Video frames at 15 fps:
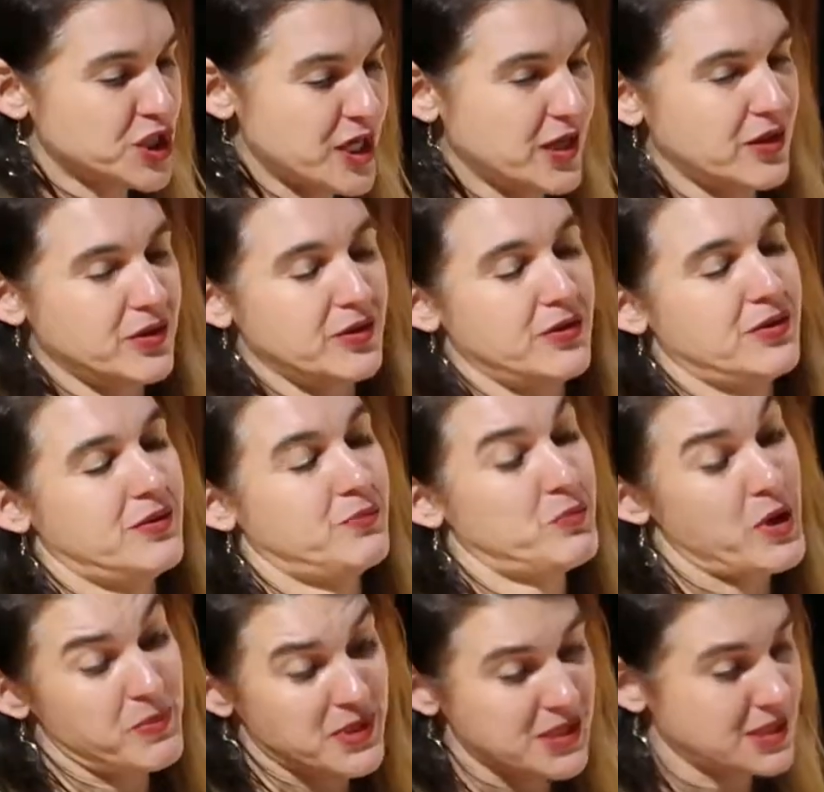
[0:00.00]
chair
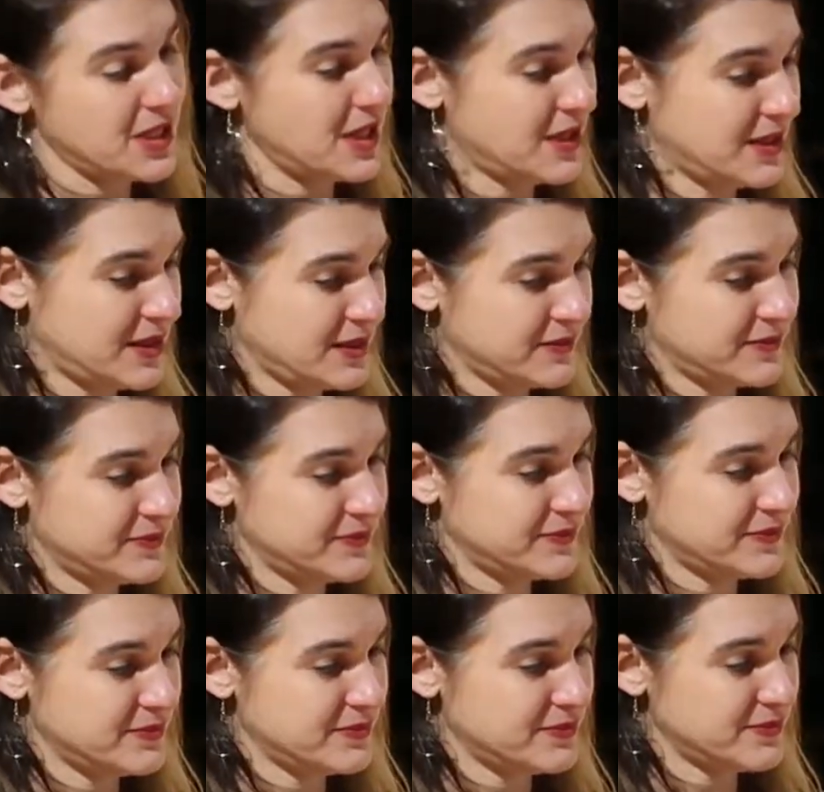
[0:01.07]
by mistake.
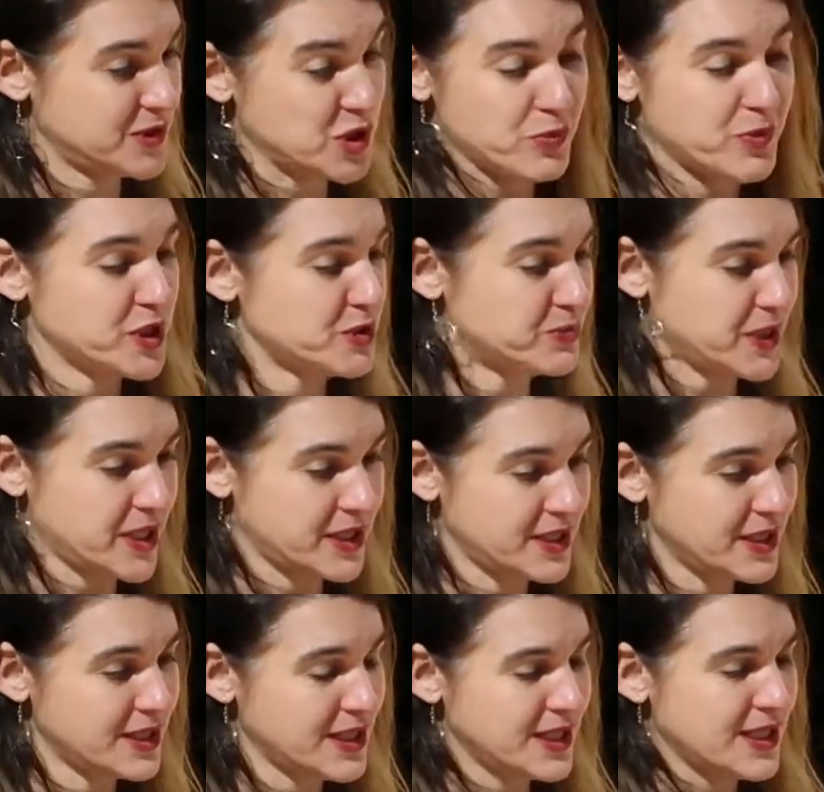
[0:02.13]
So much blood.
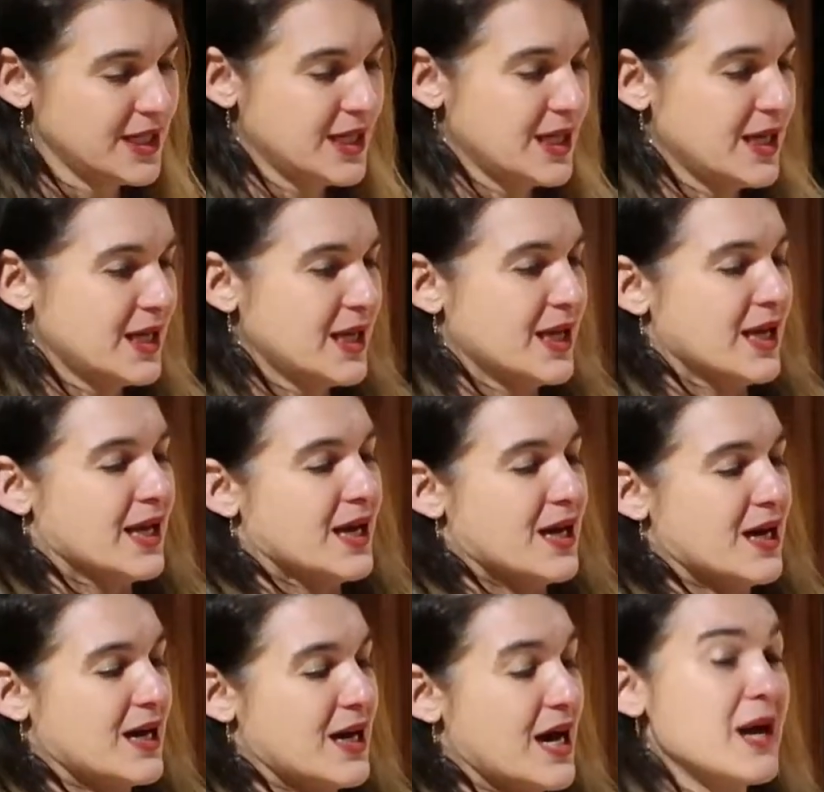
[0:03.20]

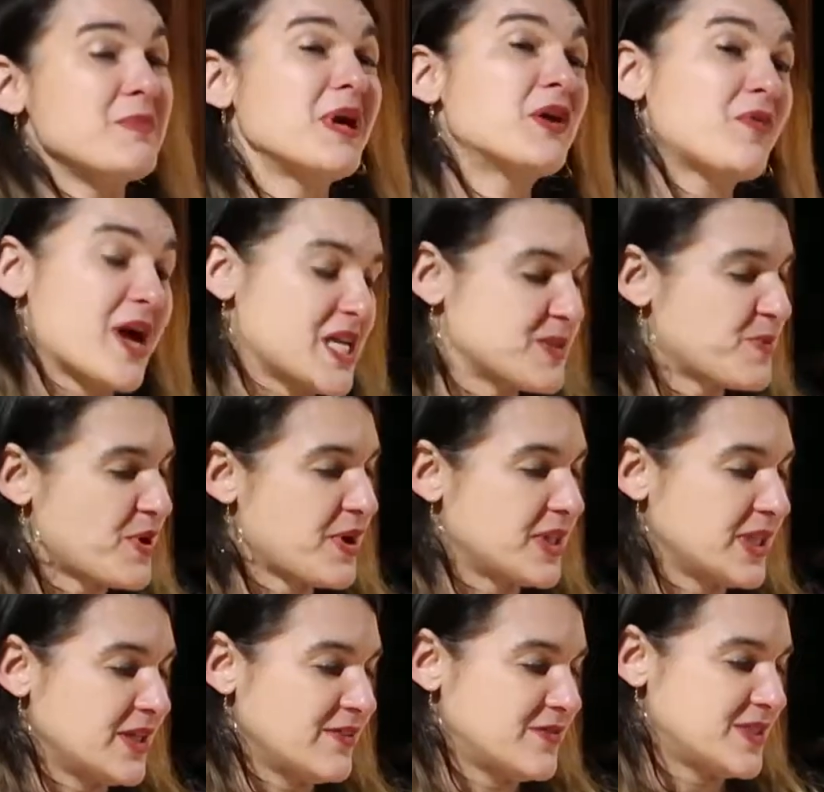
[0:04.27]
I make raspberry
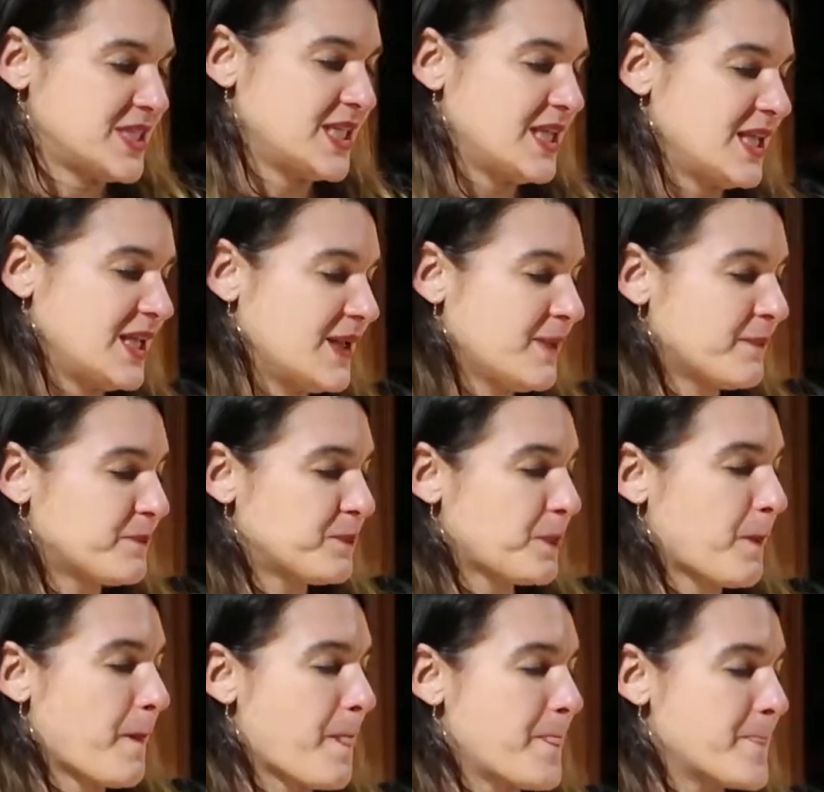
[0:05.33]
leaf tea.
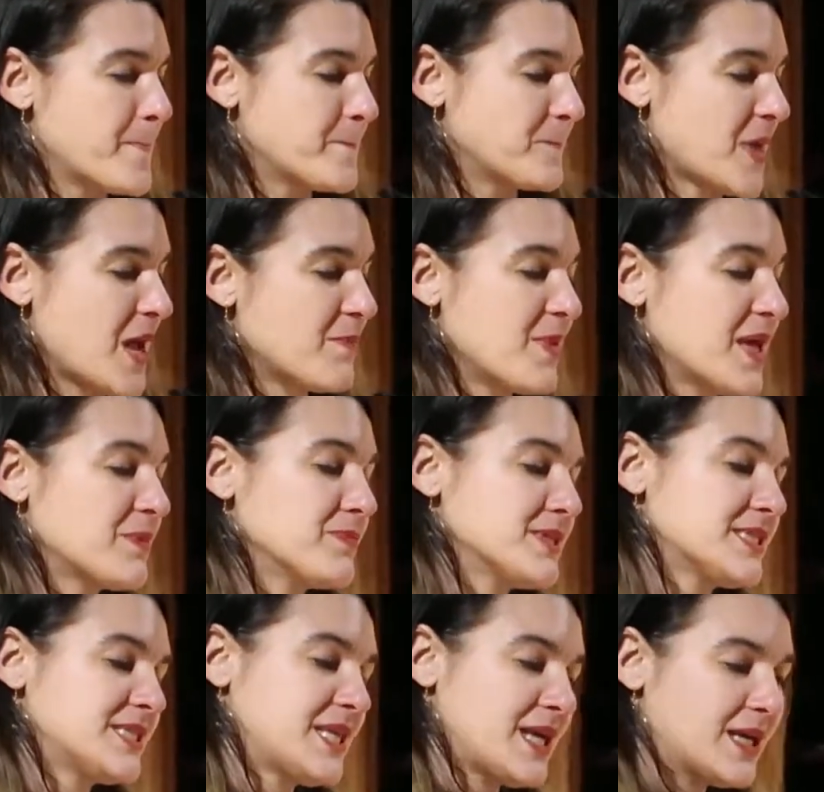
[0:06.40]
I make
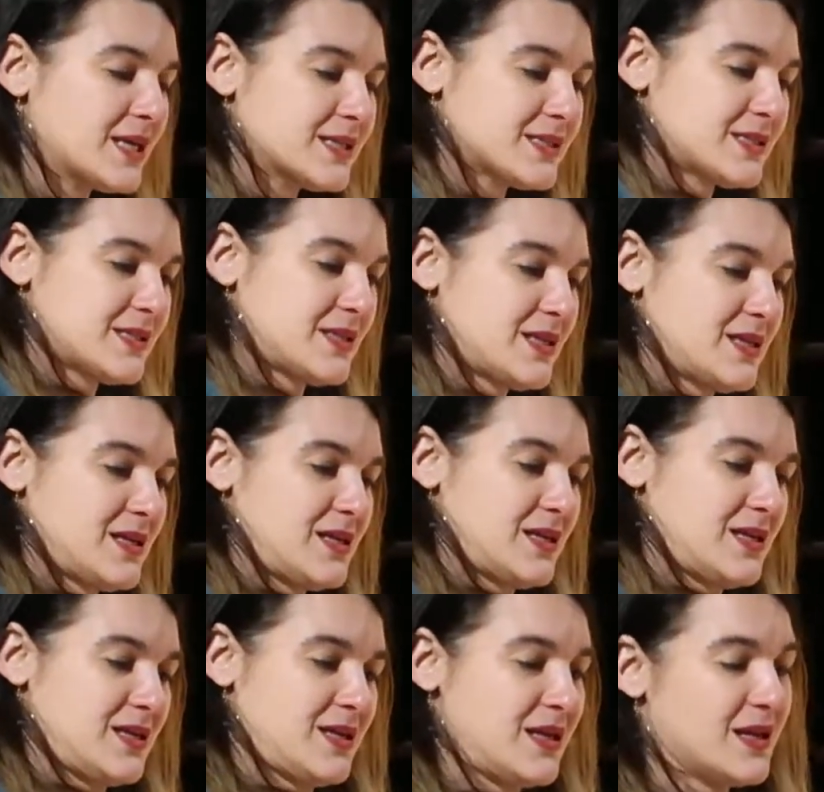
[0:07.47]
mistakes.
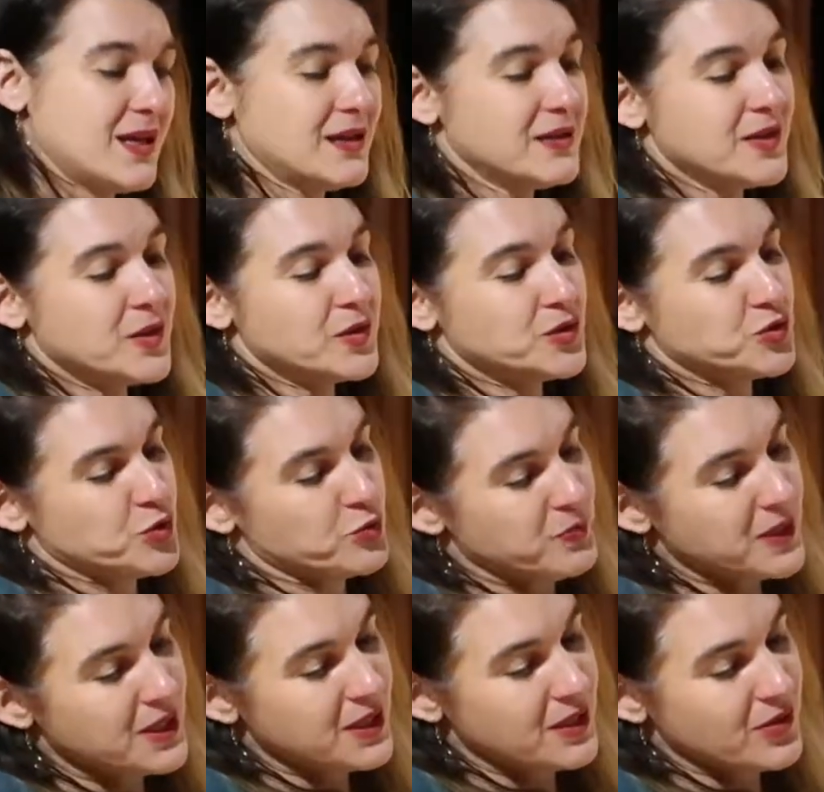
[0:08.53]
I get a little
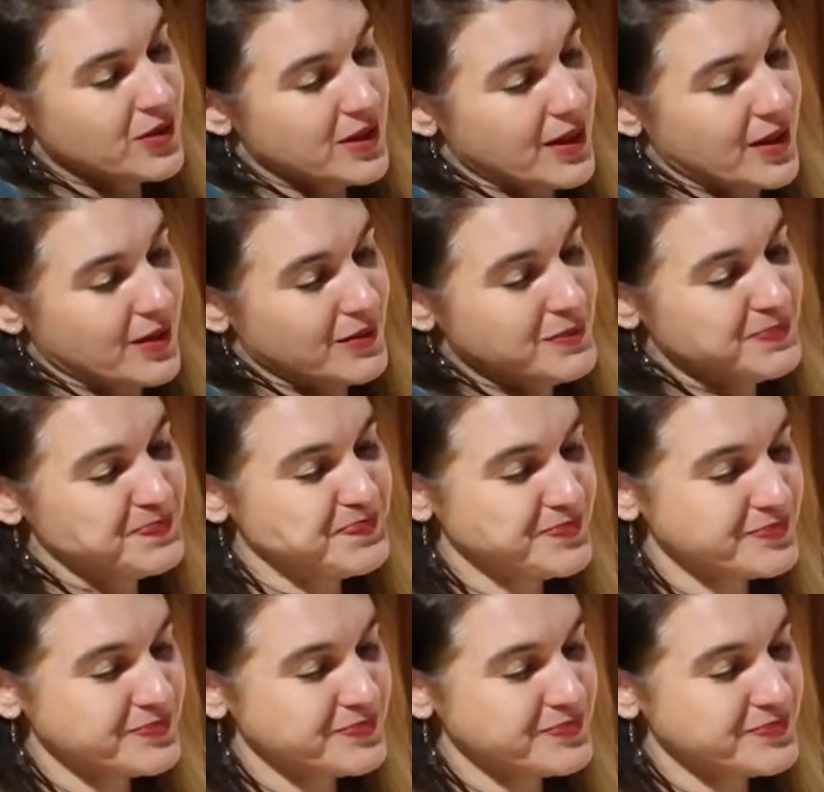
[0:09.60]
droopy here and there.